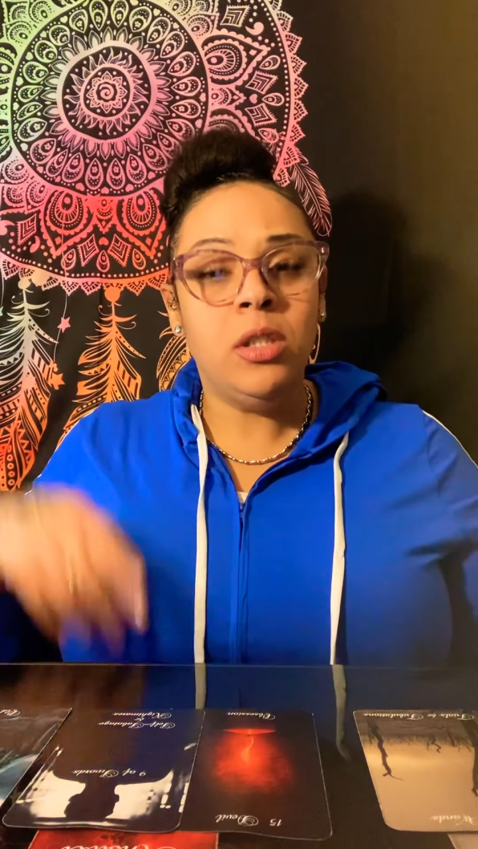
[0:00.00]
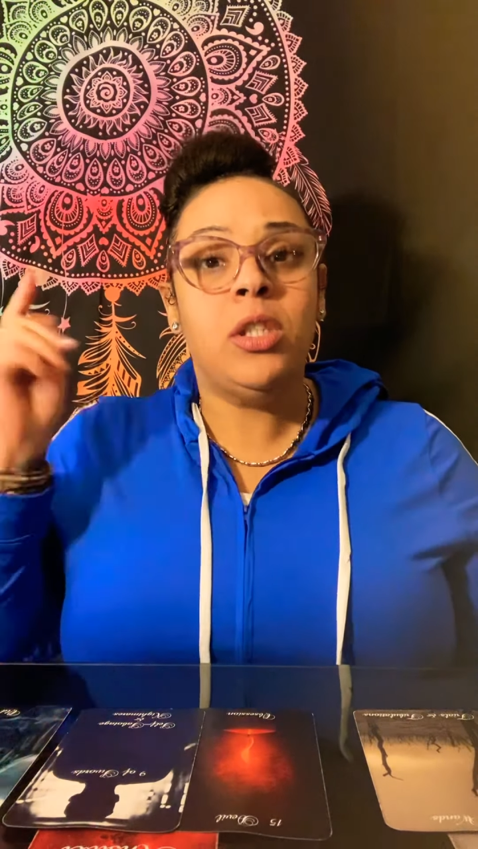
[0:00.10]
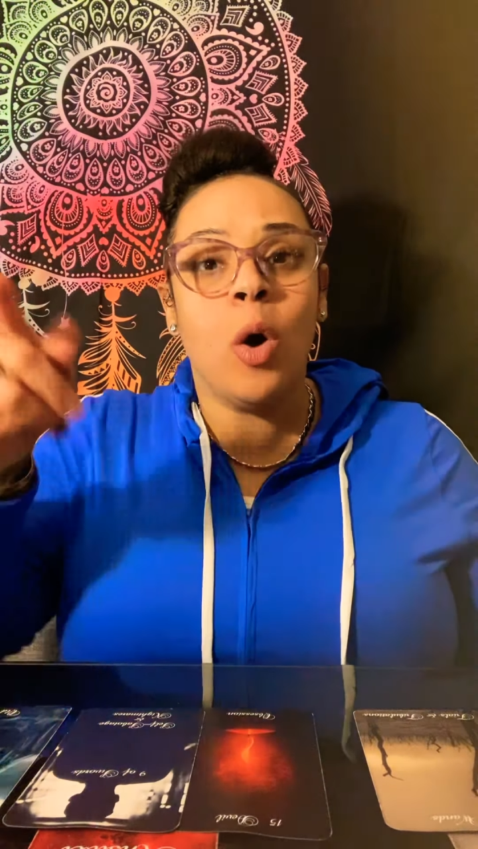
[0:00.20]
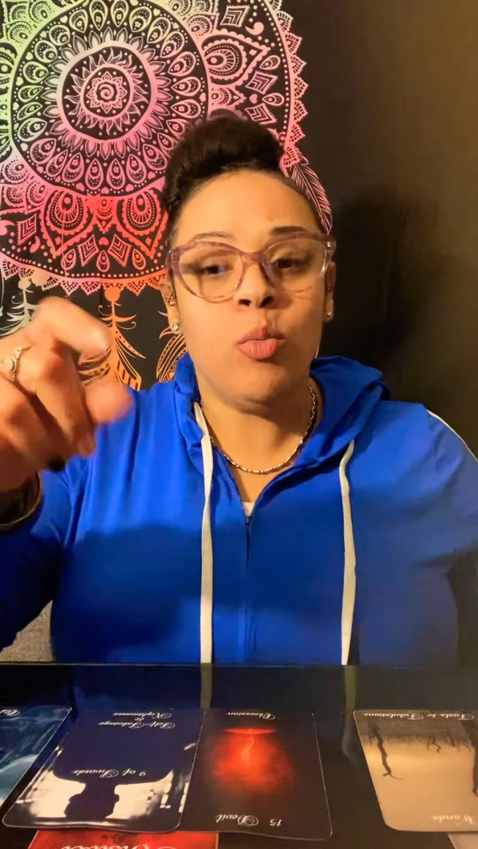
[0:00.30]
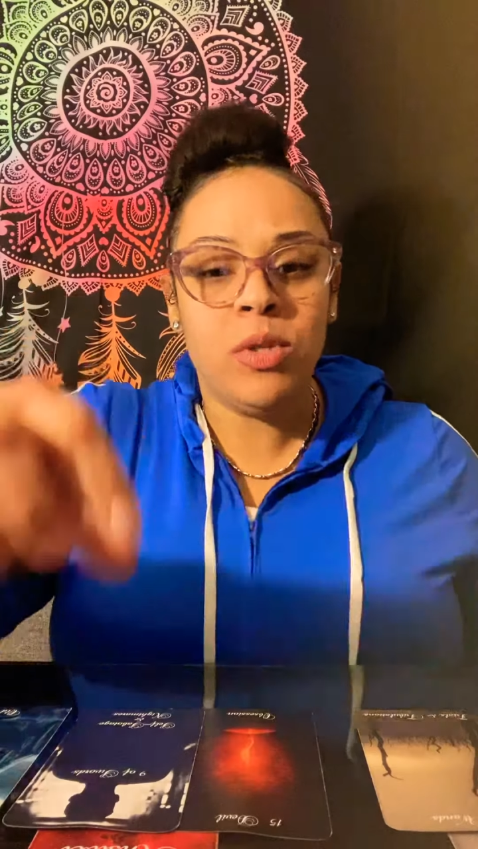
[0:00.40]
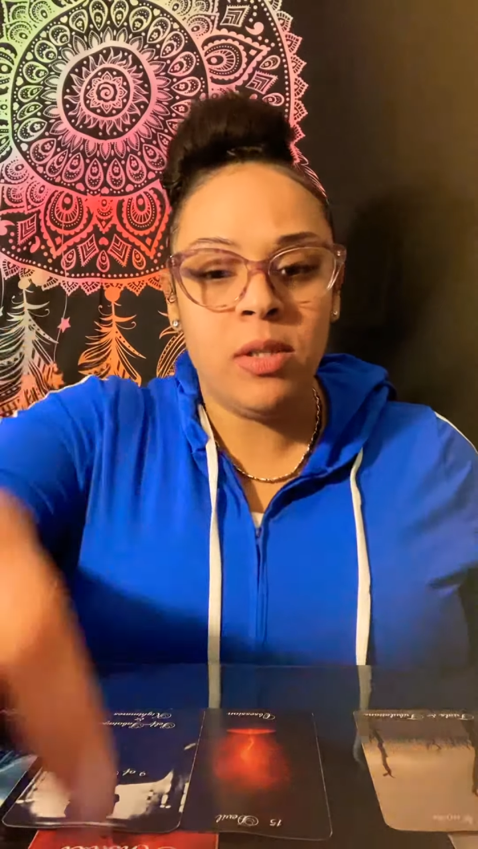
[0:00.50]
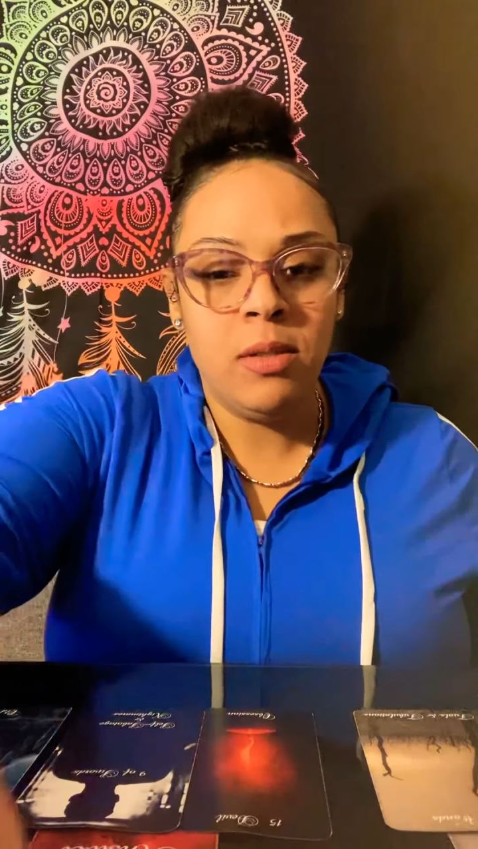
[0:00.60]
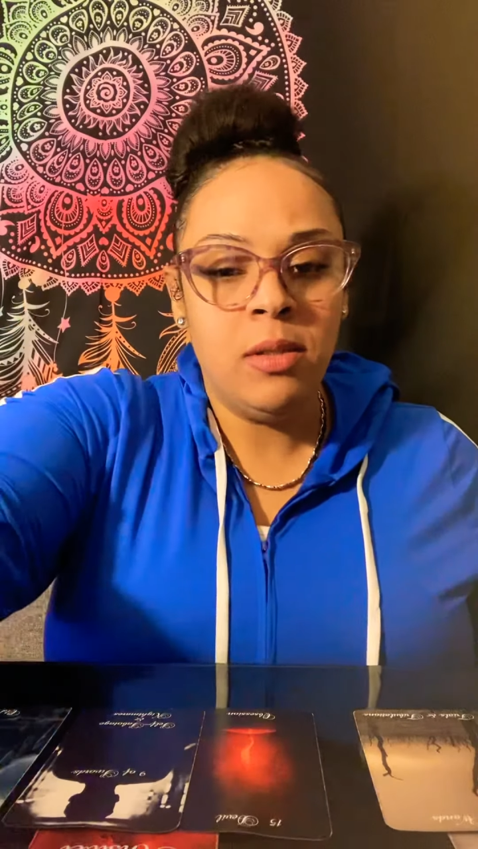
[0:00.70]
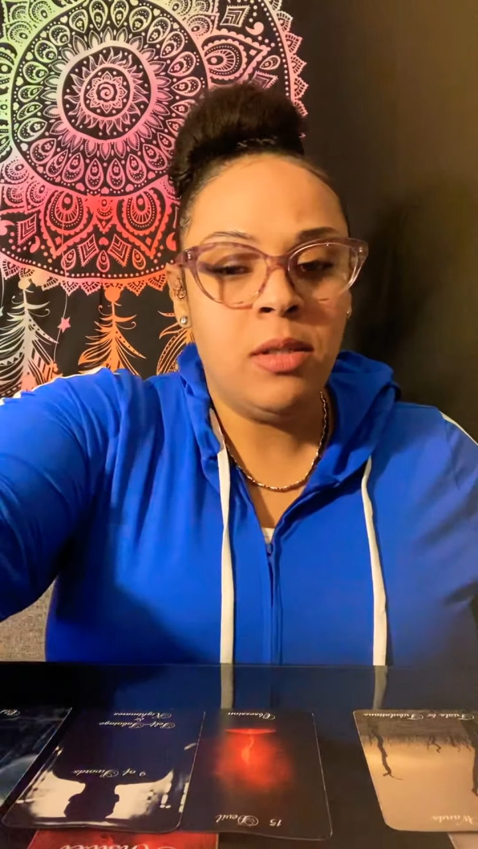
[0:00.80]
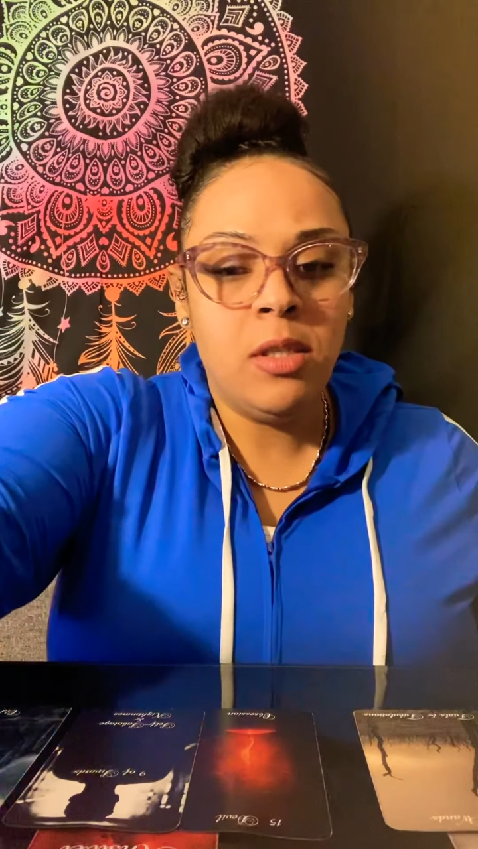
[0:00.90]
Don't.
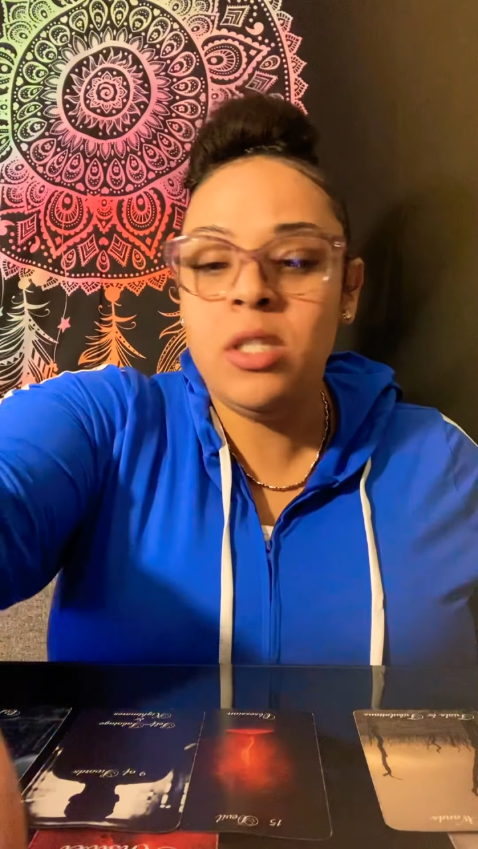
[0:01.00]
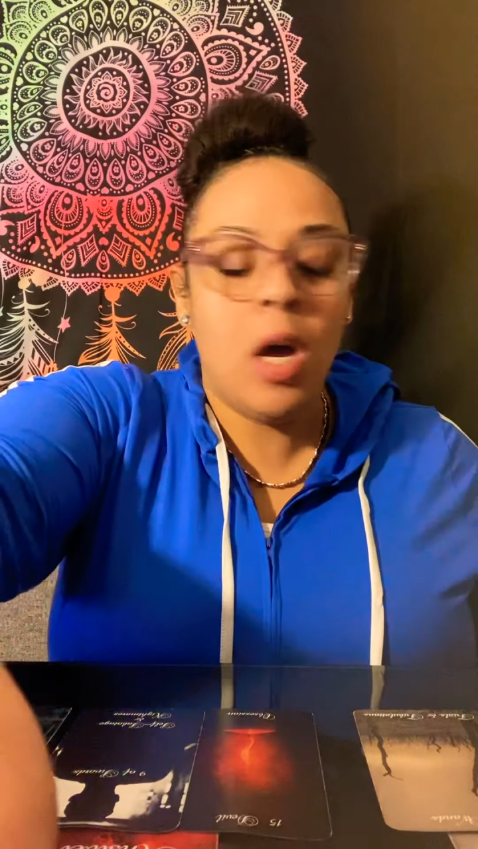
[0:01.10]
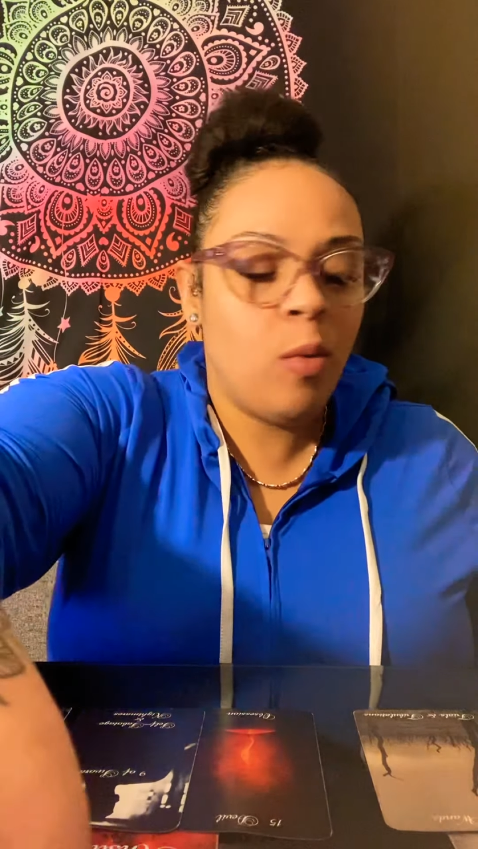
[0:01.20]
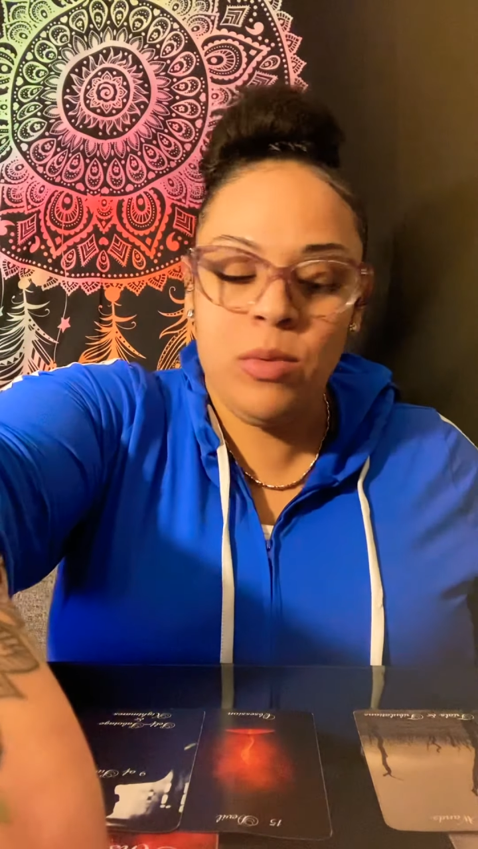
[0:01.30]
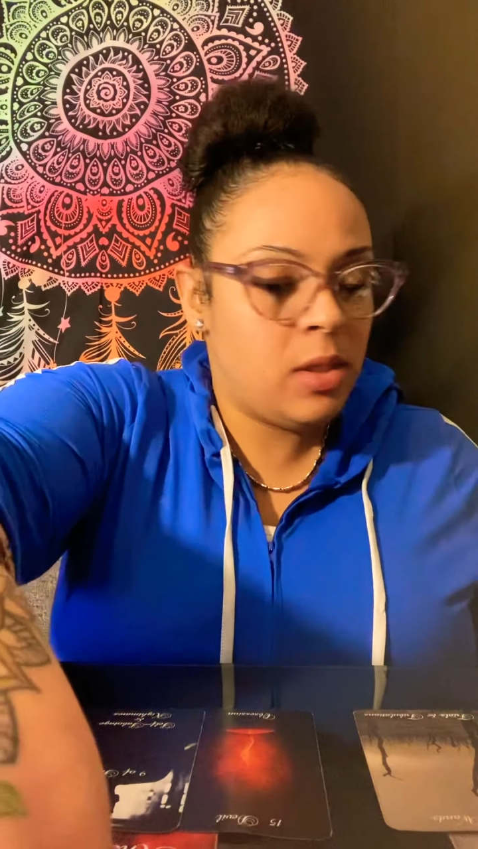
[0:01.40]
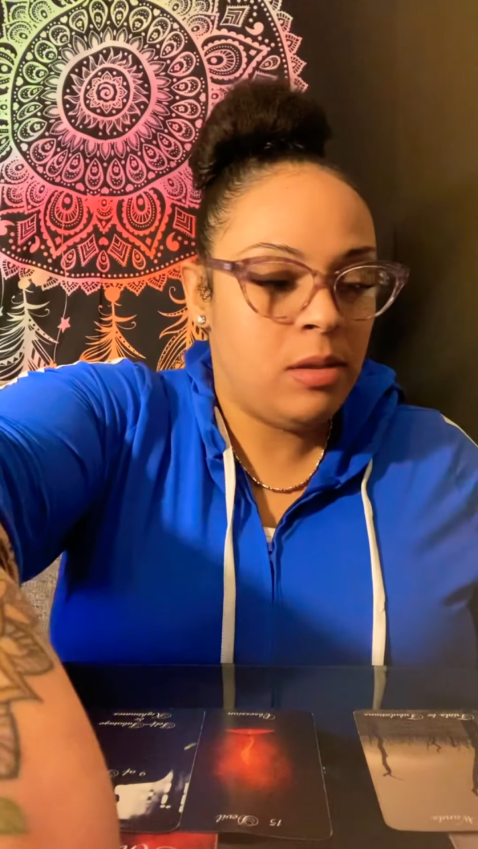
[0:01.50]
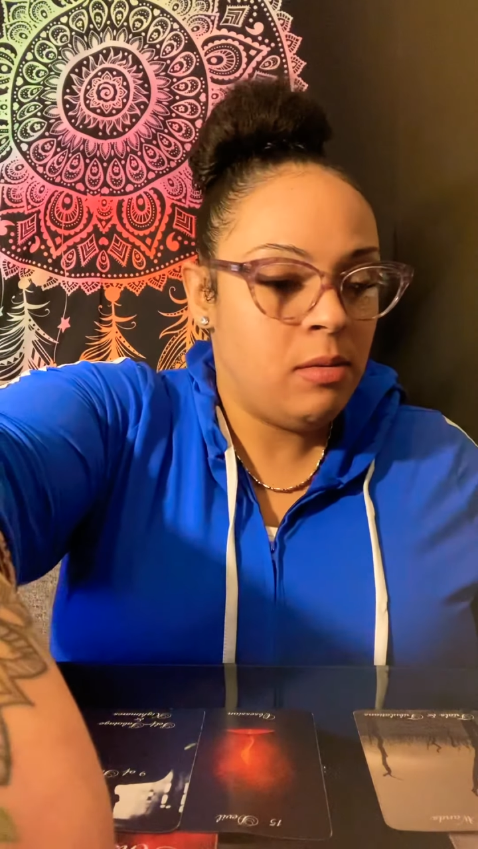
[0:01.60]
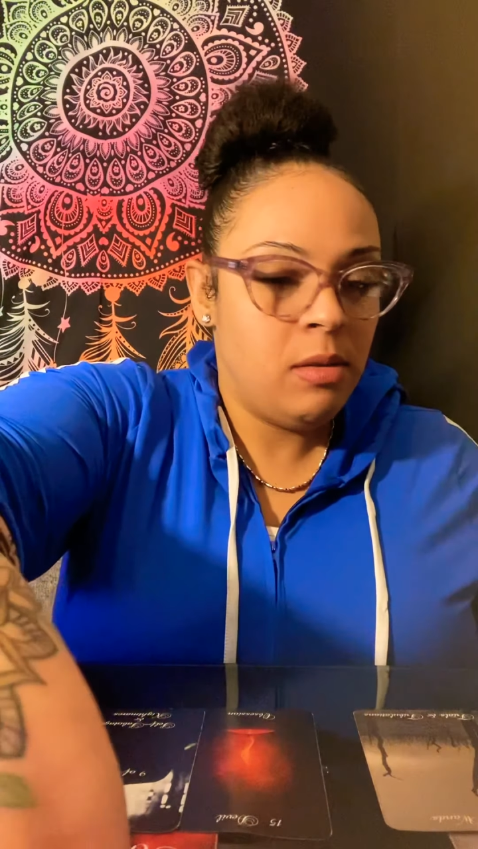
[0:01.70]
Don't.